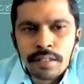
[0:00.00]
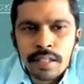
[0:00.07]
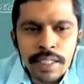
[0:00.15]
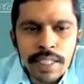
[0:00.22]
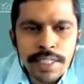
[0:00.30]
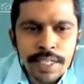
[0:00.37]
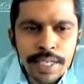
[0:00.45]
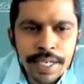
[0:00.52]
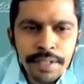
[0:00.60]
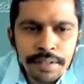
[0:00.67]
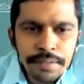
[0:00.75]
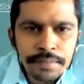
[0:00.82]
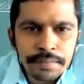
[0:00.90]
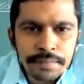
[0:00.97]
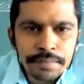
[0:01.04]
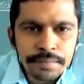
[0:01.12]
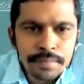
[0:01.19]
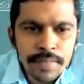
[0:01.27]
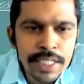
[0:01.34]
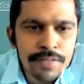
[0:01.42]
On the screen.
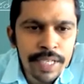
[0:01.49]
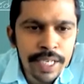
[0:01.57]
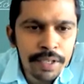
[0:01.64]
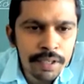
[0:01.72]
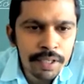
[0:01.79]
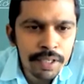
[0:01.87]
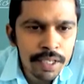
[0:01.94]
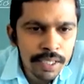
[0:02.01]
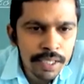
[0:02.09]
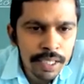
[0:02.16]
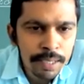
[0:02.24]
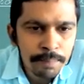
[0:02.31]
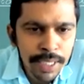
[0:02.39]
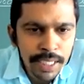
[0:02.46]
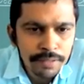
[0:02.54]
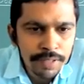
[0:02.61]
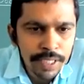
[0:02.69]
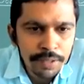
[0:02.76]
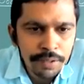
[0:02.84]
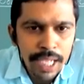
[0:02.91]
Yes, very good, Bharat,
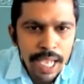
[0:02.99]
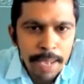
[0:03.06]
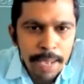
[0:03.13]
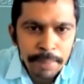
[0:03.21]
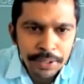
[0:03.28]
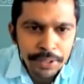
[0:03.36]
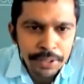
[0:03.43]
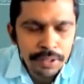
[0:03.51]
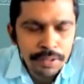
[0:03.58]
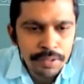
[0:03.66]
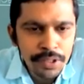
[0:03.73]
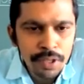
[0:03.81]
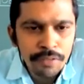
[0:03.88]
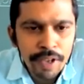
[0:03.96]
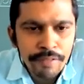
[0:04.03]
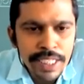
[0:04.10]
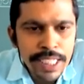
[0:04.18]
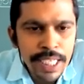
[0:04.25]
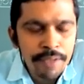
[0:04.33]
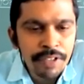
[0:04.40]
very good, amplitude. So wave
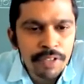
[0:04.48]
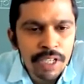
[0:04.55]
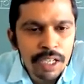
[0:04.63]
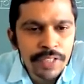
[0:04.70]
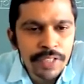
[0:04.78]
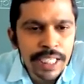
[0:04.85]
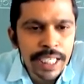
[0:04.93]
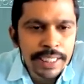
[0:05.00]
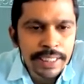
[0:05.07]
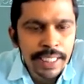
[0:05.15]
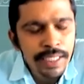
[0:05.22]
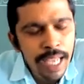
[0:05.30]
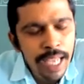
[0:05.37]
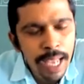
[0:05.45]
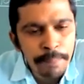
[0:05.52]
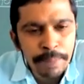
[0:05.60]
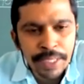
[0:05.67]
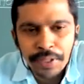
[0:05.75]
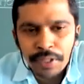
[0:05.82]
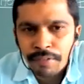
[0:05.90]
is having one of the character,
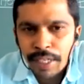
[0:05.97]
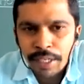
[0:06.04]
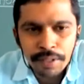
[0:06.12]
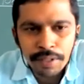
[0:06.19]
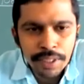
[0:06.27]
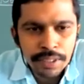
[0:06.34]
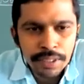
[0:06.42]
amplitude, very good.